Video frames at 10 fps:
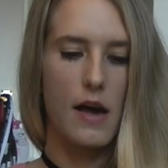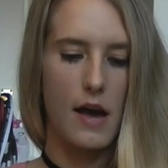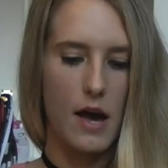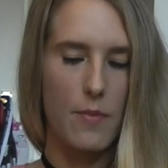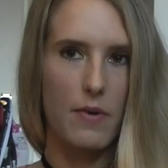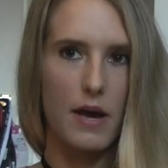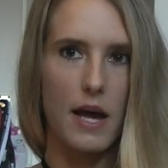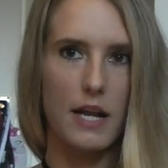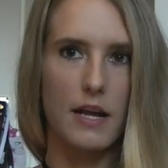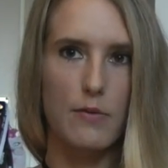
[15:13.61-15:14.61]
and
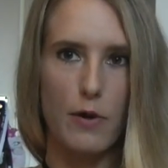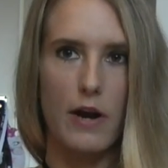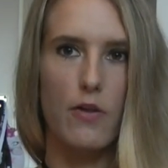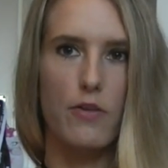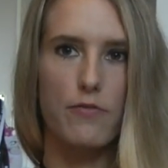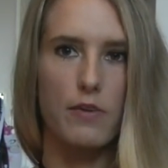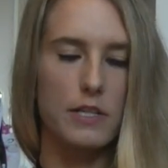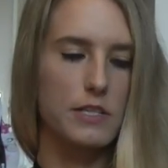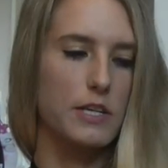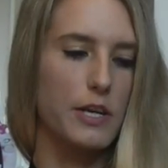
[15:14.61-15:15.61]
wear it on the
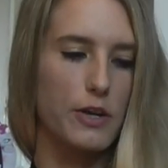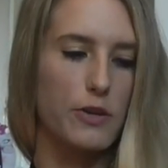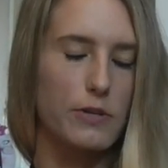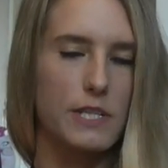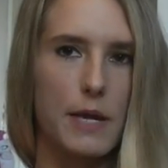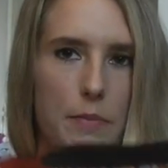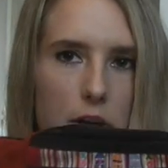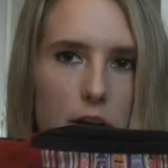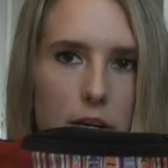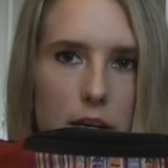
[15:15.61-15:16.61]
front so you can always keep an
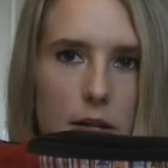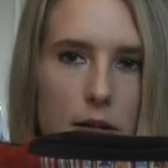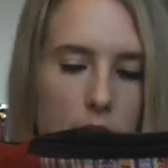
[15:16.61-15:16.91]
eye on it.